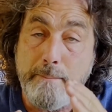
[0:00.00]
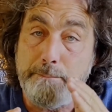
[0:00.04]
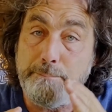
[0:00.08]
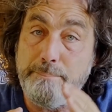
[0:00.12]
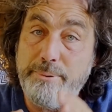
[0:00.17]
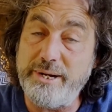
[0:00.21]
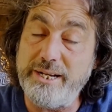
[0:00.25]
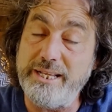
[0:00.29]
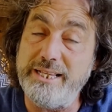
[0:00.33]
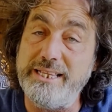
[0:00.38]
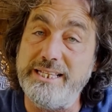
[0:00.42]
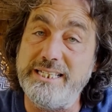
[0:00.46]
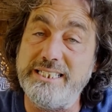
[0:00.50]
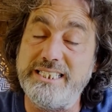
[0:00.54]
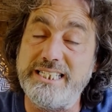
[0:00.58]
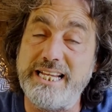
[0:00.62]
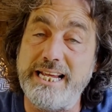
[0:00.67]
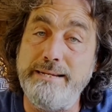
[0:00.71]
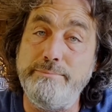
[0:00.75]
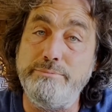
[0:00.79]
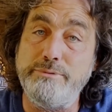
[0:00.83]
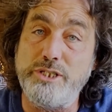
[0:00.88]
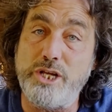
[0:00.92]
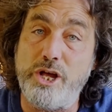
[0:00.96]
But at the
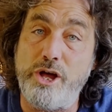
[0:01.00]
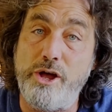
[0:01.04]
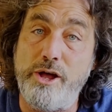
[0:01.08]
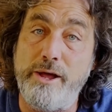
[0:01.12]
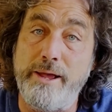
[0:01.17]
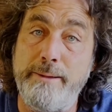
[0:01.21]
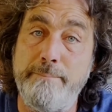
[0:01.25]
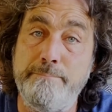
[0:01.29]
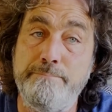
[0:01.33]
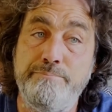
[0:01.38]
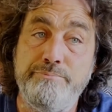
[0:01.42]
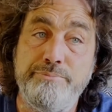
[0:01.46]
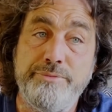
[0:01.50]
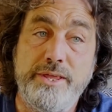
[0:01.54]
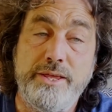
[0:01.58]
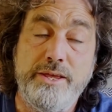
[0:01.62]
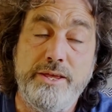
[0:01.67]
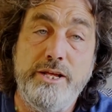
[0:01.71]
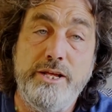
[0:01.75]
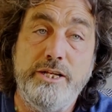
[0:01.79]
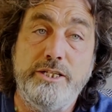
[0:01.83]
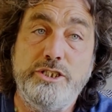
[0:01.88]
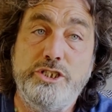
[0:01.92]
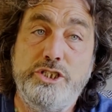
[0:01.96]
same time,
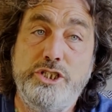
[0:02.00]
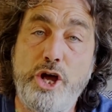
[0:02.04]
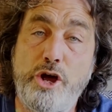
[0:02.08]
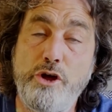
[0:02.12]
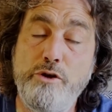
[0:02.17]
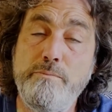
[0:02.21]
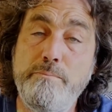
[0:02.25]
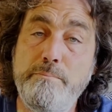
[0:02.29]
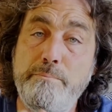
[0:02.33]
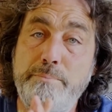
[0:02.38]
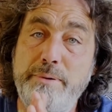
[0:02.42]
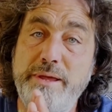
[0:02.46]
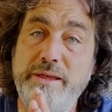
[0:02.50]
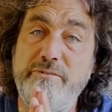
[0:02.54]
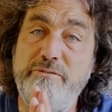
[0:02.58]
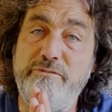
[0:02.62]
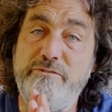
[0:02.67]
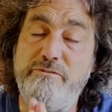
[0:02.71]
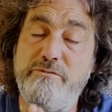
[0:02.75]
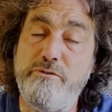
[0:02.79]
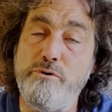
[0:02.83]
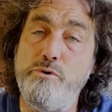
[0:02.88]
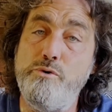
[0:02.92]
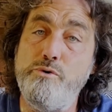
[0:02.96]
don't be
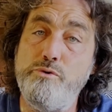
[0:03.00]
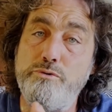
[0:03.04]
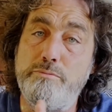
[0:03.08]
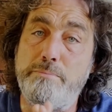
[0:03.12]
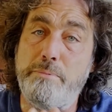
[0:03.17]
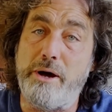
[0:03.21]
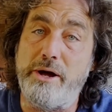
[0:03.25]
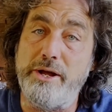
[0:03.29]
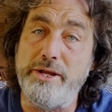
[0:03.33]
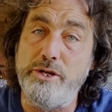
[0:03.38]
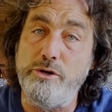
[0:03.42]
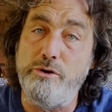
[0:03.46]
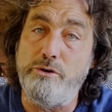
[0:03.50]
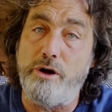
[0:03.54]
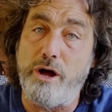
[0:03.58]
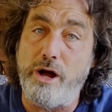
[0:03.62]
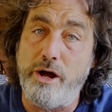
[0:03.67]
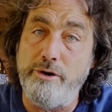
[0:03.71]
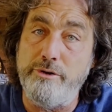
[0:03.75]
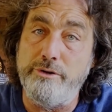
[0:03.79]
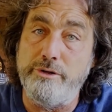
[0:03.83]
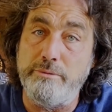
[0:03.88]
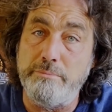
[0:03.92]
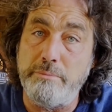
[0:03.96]
fooled by your
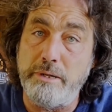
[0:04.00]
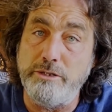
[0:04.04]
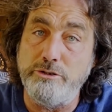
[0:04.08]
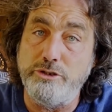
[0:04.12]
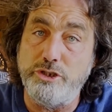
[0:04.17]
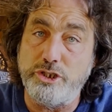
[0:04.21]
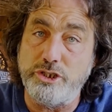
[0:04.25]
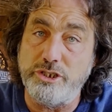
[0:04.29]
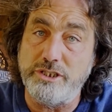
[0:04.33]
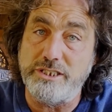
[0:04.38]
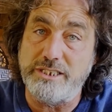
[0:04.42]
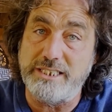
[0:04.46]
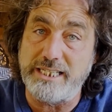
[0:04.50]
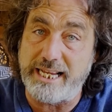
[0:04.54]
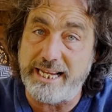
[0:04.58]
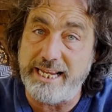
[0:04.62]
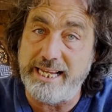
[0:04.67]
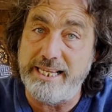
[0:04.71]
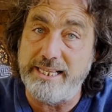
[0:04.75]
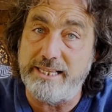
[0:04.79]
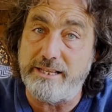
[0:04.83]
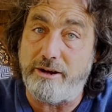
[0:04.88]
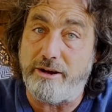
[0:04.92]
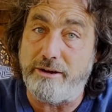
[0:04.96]
own emotions
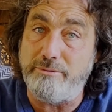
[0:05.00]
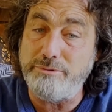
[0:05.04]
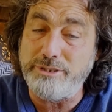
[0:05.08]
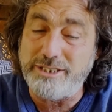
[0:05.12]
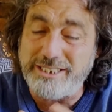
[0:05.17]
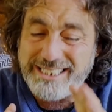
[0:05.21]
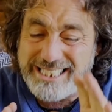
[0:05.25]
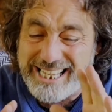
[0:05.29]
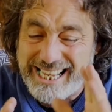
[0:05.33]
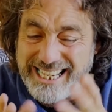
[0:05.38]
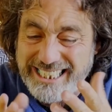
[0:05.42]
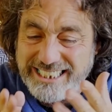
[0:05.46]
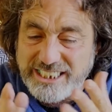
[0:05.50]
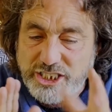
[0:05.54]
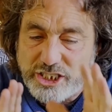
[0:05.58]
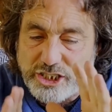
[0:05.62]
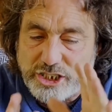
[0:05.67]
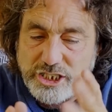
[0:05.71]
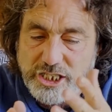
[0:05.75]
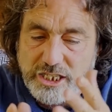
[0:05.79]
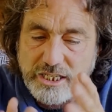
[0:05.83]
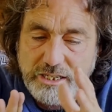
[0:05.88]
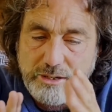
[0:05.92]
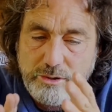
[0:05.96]
either. I it's
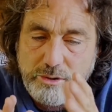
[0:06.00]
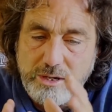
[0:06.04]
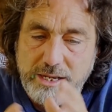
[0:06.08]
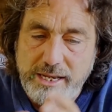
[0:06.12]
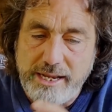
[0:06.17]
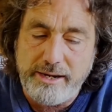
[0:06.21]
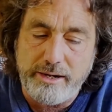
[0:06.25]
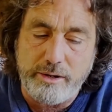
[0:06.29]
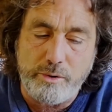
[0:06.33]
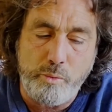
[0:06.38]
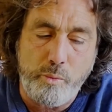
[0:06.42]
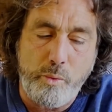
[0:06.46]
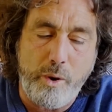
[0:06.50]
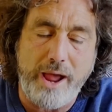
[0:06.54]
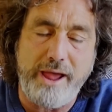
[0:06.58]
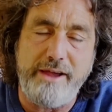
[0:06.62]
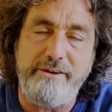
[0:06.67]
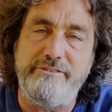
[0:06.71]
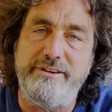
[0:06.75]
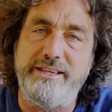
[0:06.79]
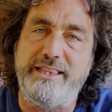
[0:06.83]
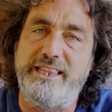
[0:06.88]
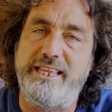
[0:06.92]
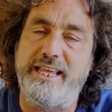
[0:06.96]
just a little
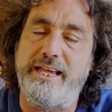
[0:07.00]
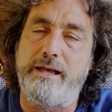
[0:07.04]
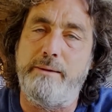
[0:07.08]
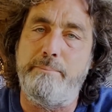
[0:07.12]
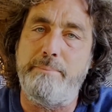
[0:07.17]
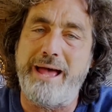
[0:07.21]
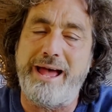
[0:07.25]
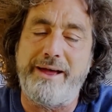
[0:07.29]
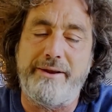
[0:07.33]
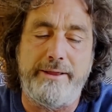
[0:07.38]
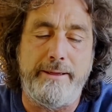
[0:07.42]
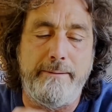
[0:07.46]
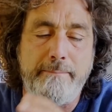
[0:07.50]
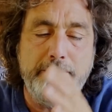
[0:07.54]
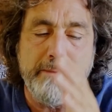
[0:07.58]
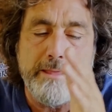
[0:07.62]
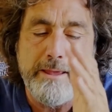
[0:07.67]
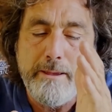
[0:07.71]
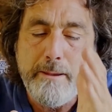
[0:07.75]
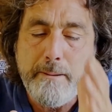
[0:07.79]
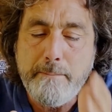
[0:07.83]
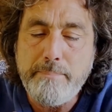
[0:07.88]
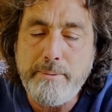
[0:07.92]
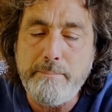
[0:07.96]
wary thing about it.
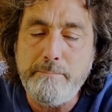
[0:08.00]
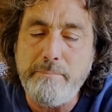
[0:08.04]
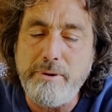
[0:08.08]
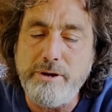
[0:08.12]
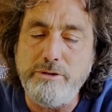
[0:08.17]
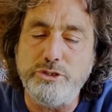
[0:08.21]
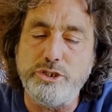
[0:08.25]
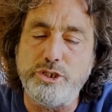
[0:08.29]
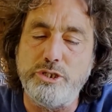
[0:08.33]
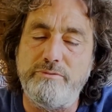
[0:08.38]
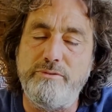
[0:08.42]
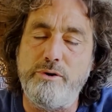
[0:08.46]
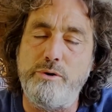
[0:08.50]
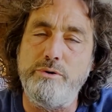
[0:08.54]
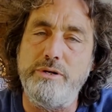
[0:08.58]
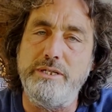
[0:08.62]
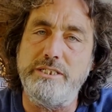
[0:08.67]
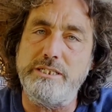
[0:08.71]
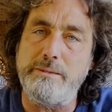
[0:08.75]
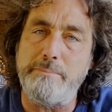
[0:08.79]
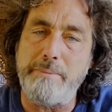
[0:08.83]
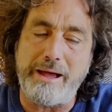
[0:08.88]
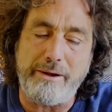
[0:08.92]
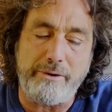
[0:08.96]
But most of all,
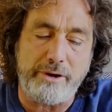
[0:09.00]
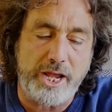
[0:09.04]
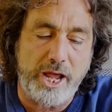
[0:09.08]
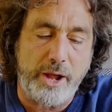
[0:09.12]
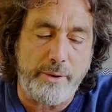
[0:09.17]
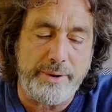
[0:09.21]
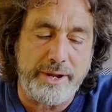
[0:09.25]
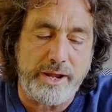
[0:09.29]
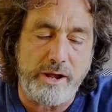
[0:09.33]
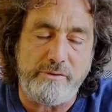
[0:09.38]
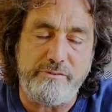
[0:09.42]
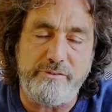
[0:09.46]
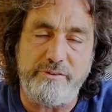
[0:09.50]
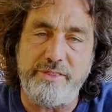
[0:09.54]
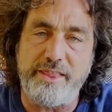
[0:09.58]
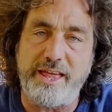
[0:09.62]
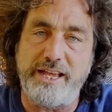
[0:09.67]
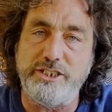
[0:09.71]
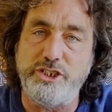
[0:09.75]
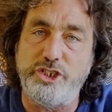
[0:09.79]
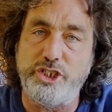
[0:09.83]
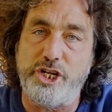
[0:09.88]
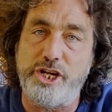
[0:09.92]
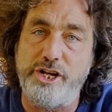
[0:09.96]
it's about going off on
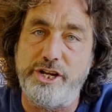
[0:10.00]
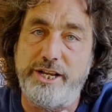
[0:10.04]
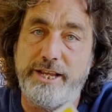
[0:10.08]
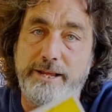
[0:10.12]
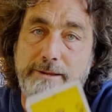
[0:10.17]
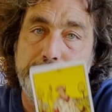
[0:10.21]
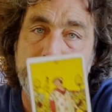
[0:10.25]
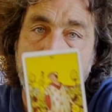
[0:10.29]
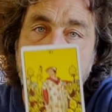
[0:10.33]
that journey.